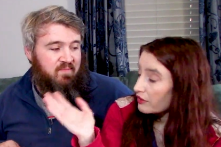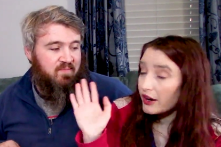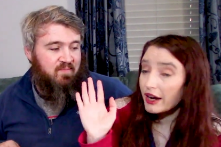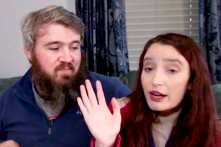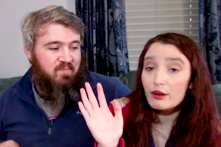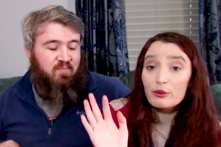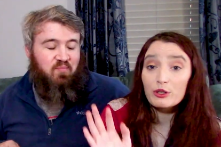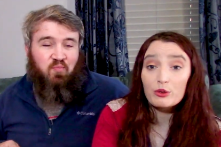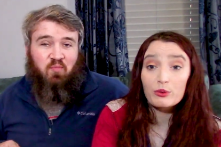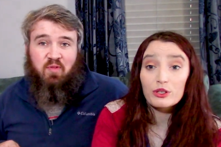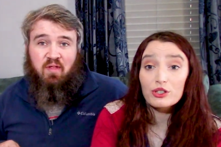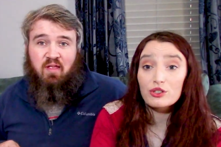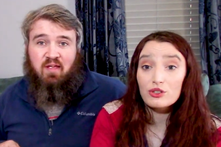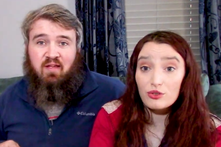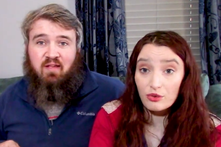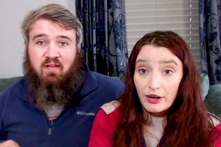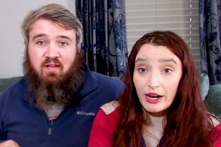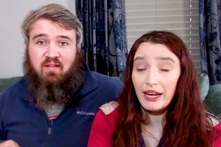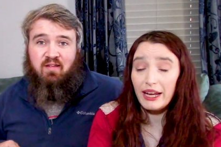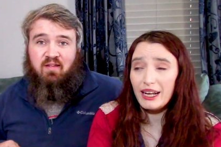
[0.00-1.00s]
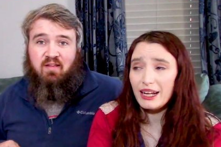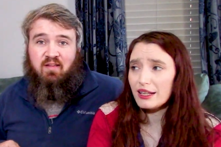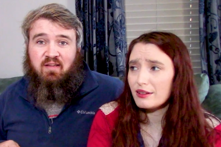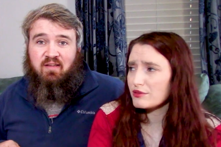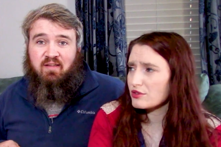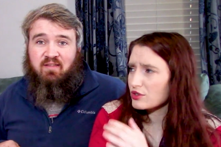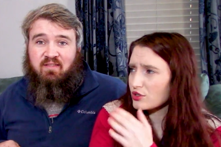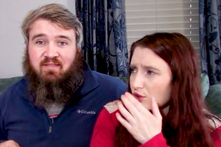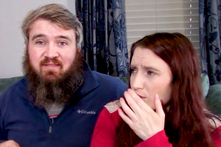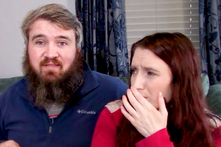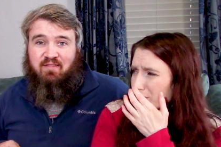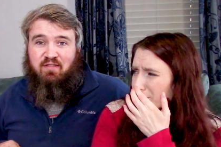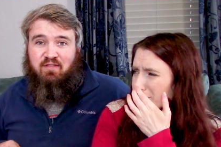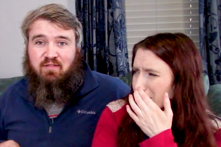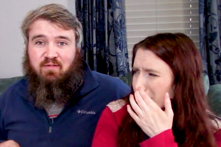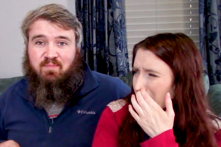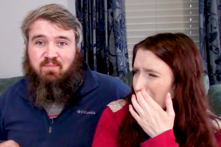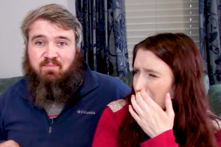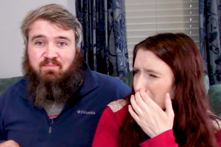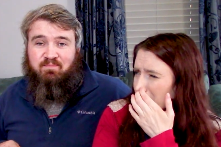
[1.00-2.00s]
Speaker 1: Right, which was great. It sold for like
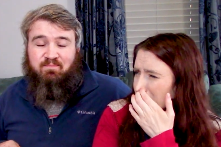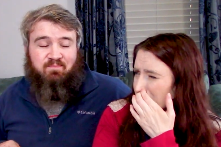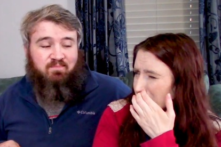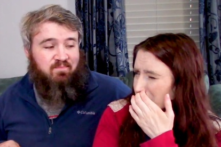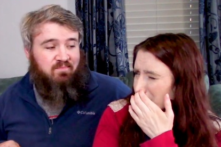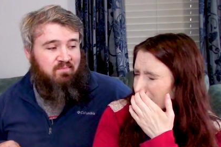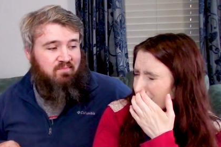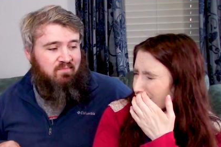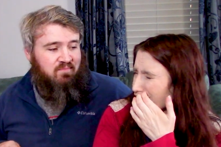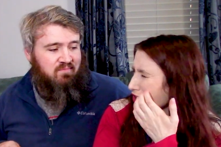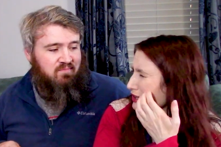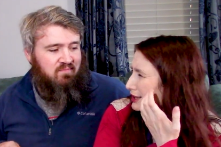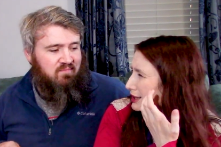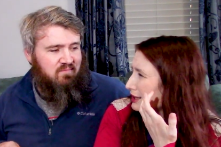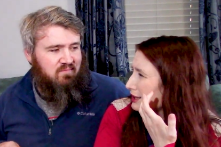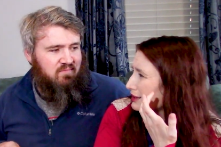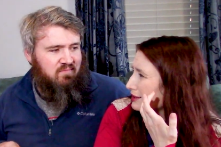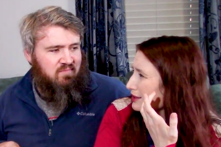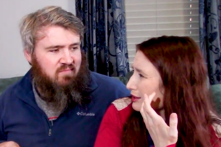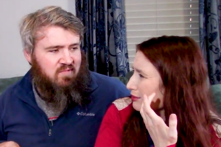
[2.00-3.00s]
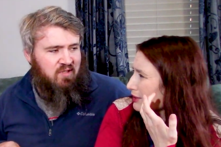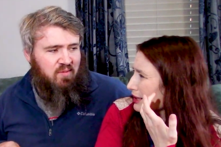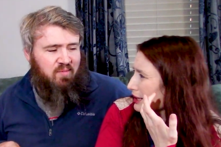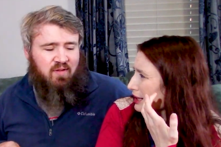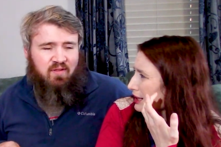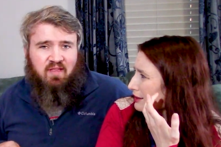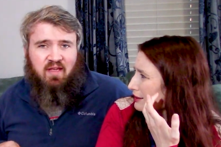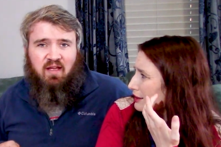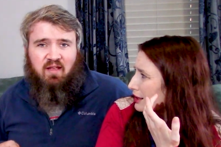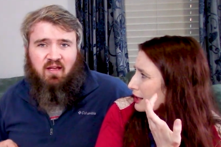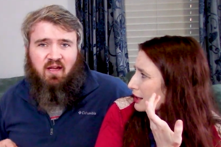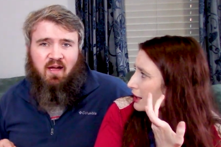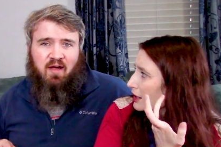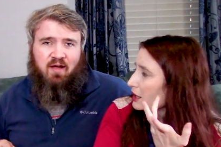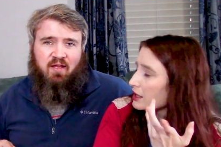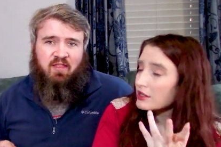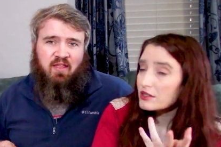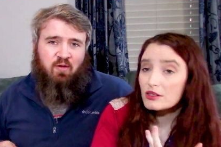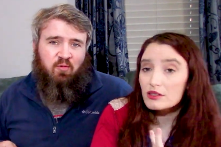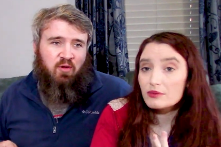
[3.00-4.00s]
130 something. Something like
Speaker 2: that, yeah. And
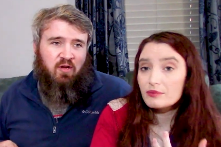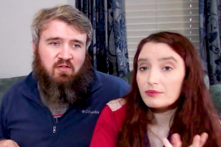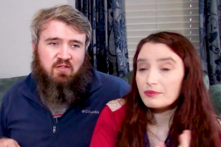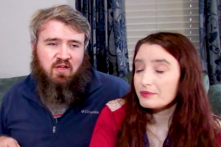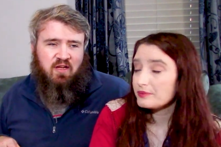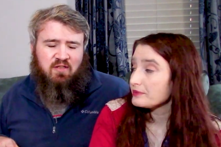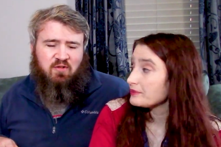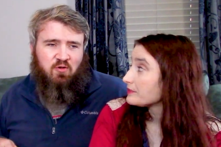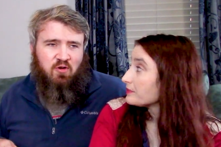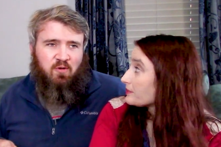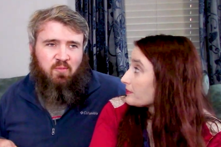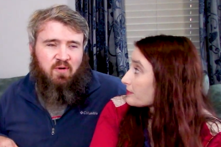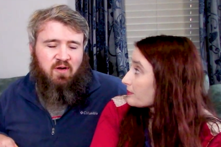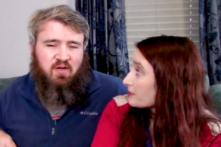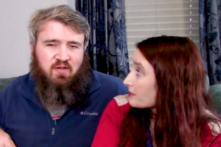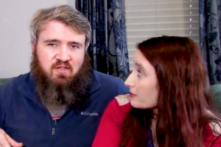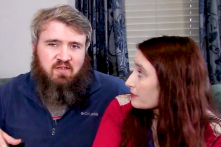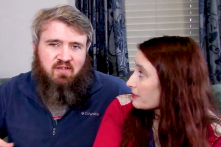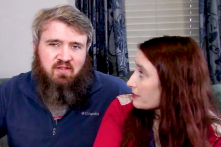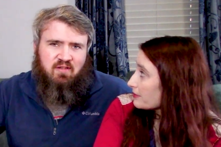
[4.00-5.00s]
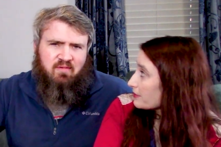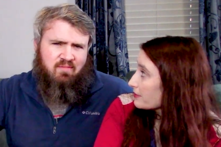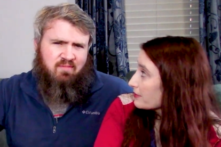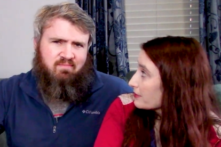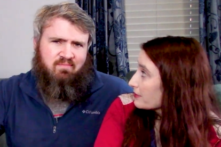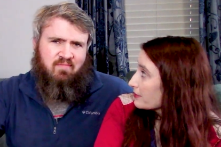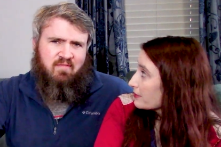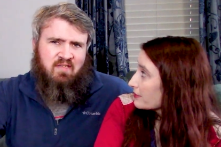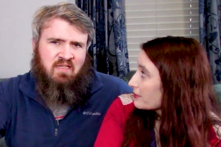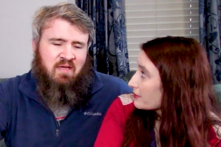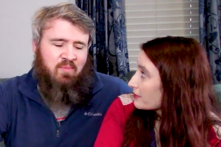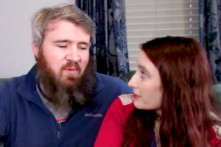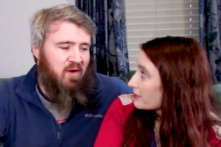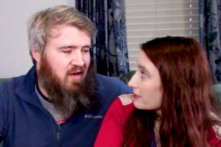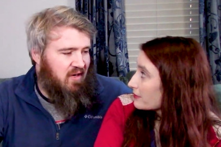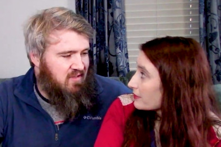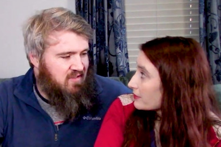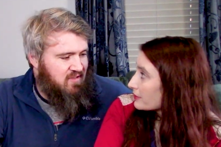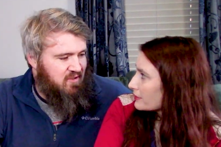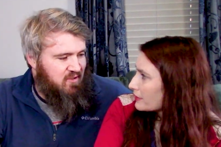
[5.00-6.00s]
then we also got Tory Burch in the same
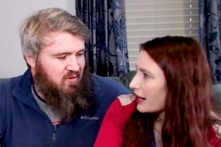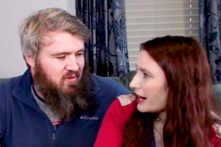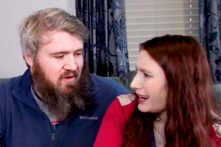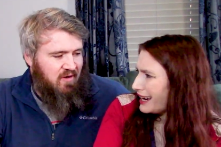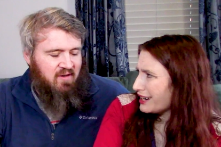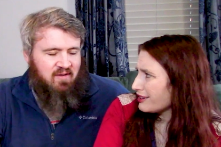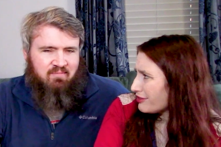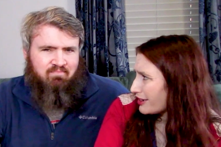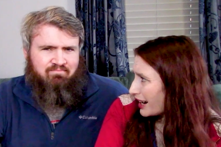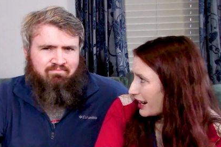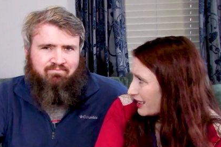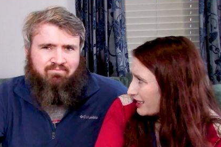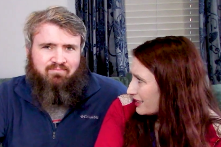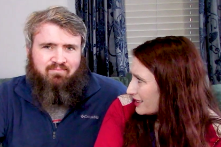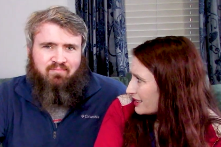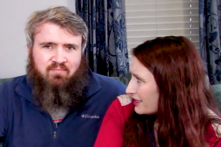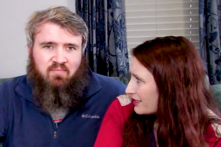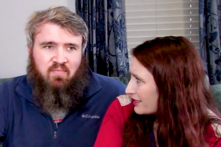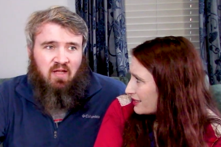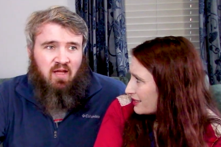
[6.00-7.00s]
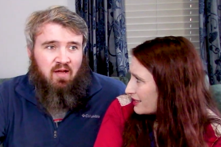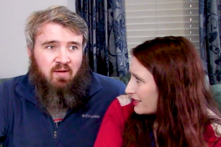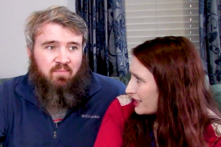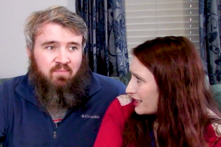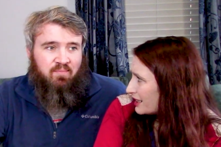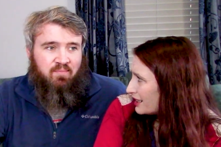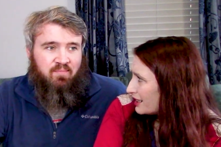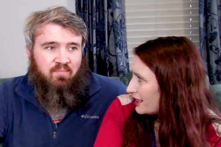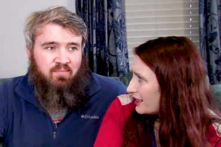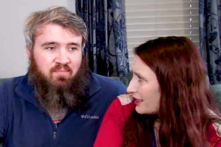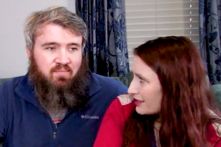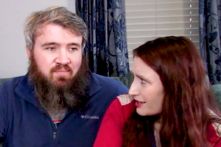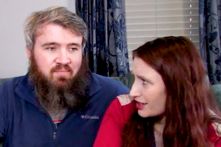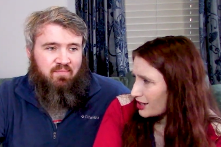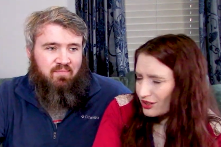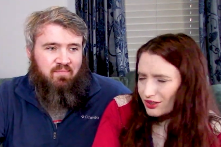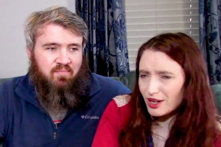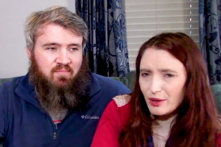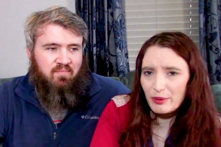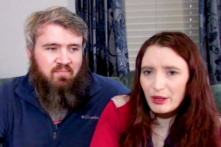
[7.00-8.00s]
box. So. Yeah, and Frye. Yeah.
Speaker 1: So
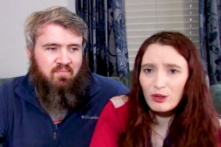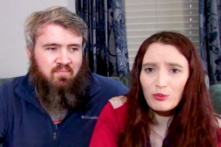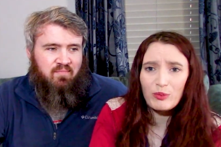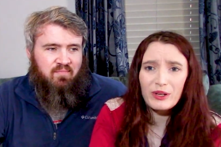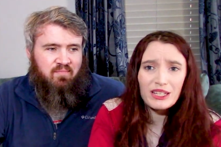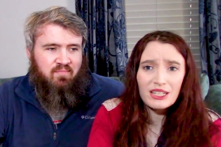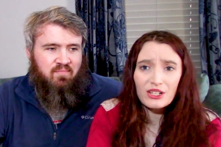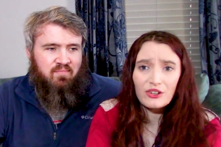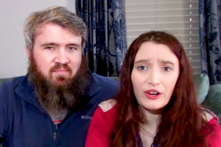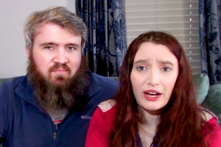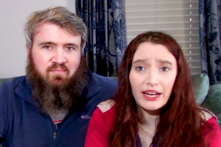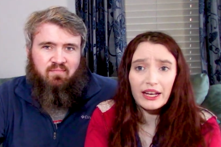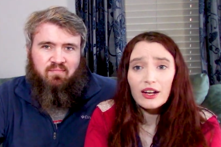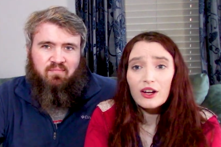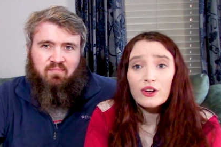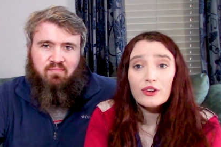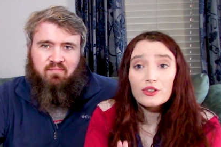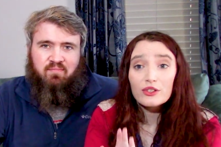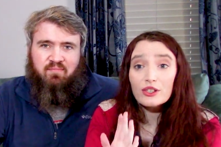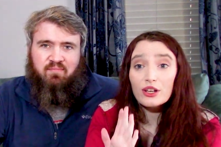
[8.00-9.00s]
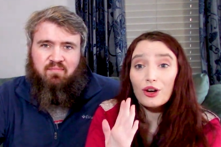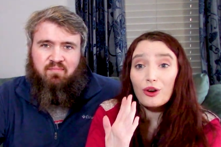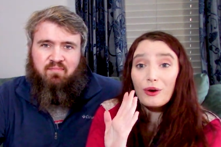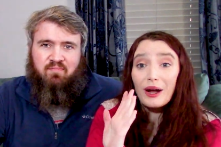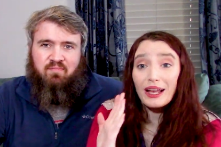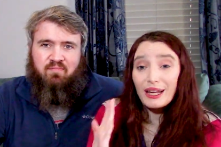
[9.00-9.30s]
I mean, we did great. So,